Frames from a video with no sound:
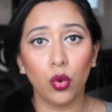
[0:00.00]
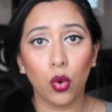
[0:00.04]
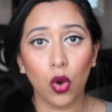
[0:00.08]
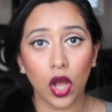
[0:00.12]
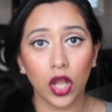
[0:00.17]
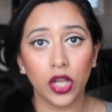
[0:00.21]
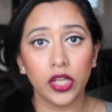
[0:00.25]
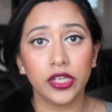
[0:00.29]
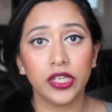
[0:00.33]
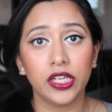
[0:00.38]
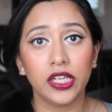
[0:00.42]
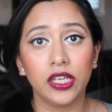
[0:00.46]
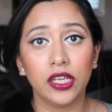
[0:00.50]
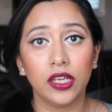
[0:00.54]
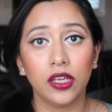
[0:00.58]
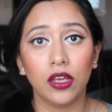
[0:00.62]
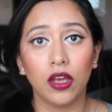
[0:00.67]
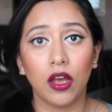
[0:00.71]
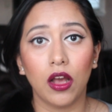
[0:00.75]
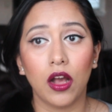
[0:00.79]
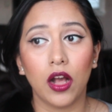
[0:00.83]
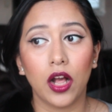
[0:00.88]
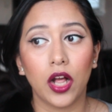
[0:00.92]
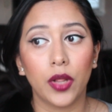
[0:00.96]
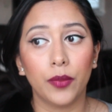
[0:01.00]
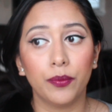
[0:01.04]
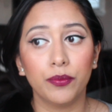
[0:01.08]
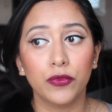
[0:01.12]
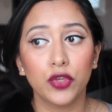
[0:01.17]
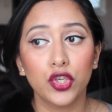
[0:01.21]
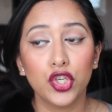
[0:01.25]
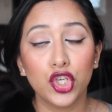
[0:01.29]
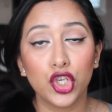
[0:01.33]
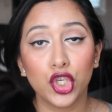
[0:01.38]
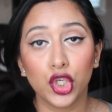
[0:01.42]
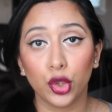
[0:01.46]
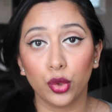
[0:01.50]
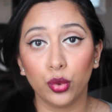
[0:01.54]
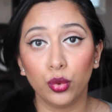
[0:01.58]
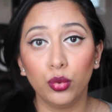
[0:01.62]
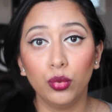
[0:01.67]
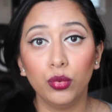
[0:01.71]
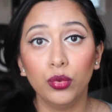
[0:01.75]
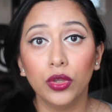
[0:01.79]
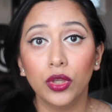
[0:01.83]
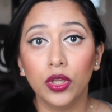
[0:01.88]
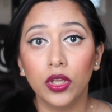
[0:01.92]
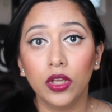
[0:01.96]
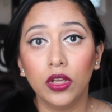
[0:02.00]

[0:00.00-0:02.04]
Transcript: quality shoe,